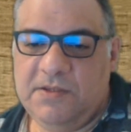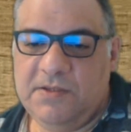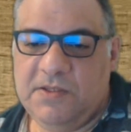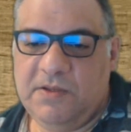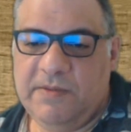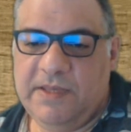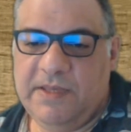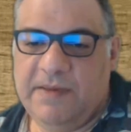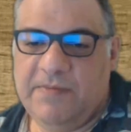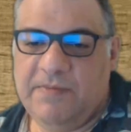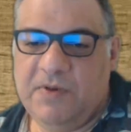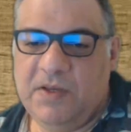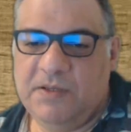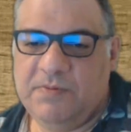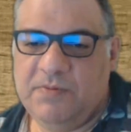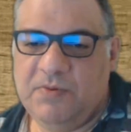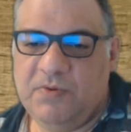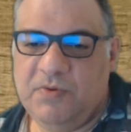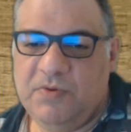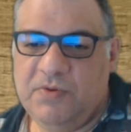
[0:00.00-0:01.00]
stop that passed
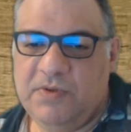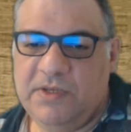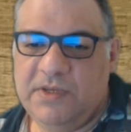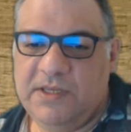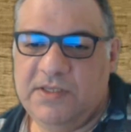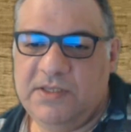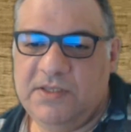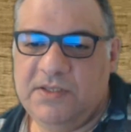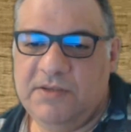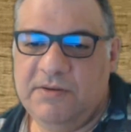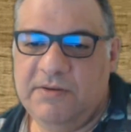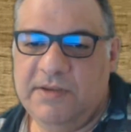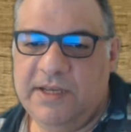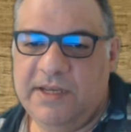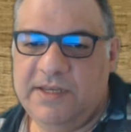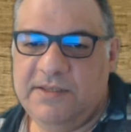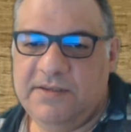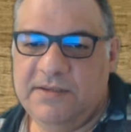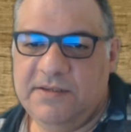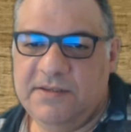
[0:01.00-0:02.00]
pawn. It's too late.